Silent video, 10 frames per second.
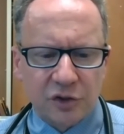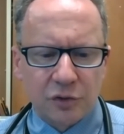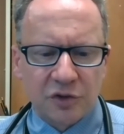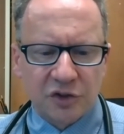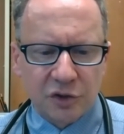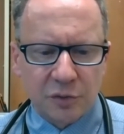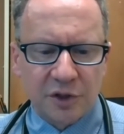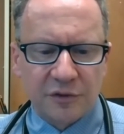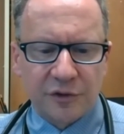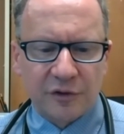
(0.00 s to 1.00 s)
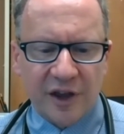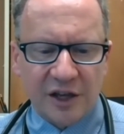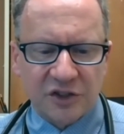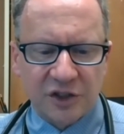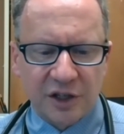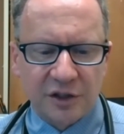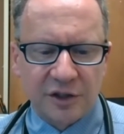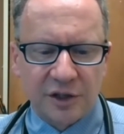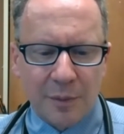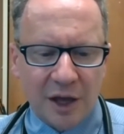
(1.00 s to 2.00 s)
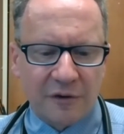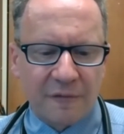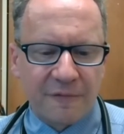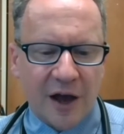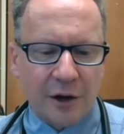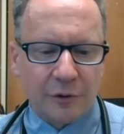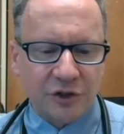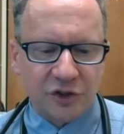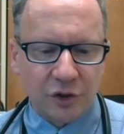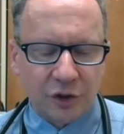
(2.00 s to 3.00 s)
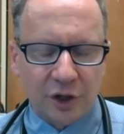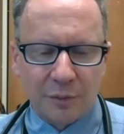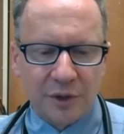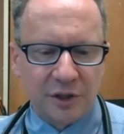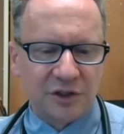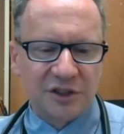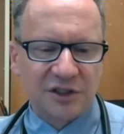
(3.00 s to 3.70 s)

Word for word: you assume that if you're vaccinated, the amount of virus you're going to be